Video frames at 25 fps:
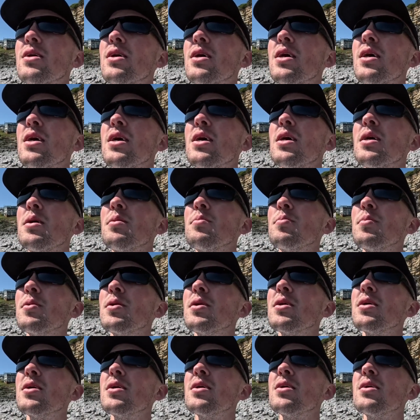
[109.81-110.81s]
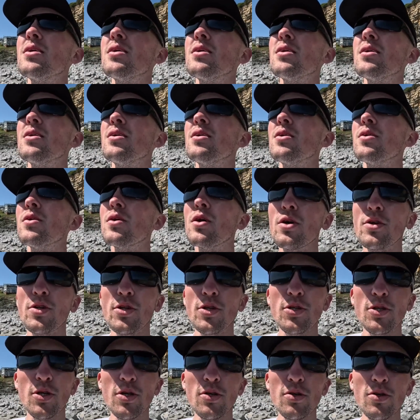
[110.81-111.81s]
on the
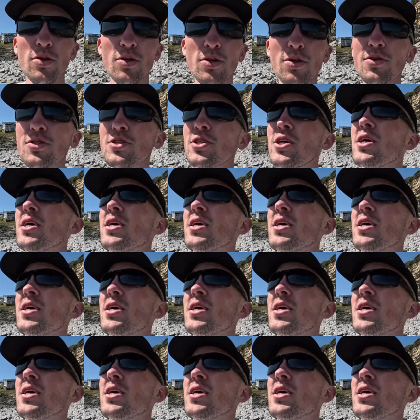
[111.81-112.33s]
dongos.